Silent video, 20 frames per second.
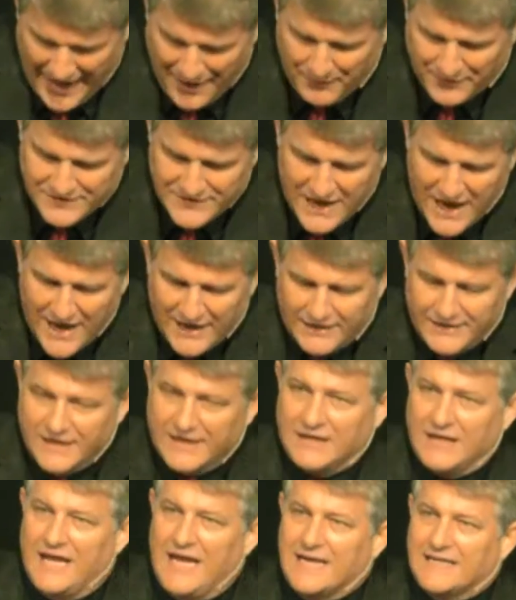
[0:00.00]
I would not
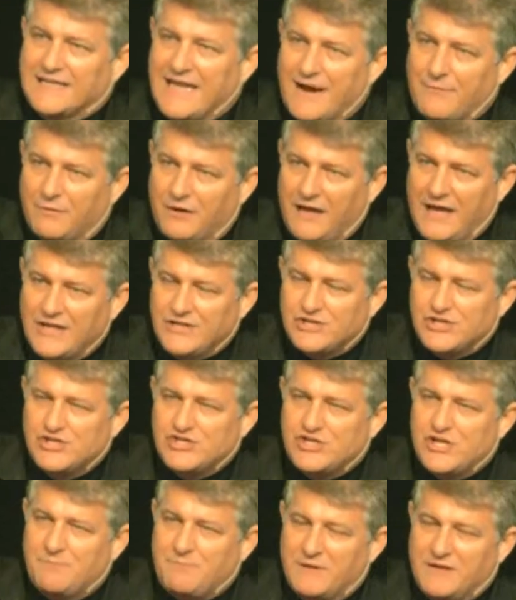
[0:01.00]
neglect that
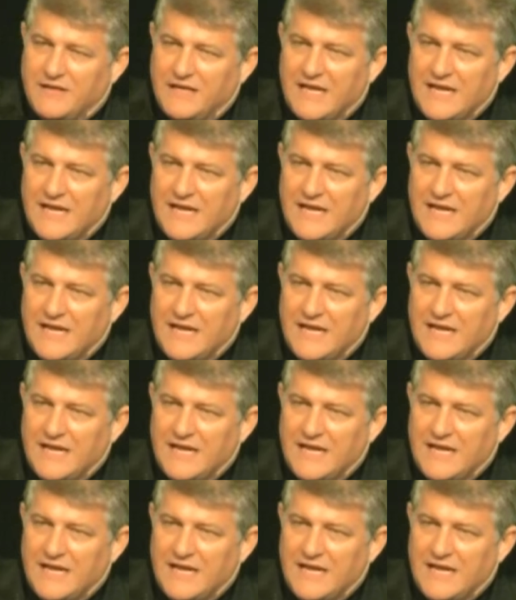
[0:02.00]
relationship in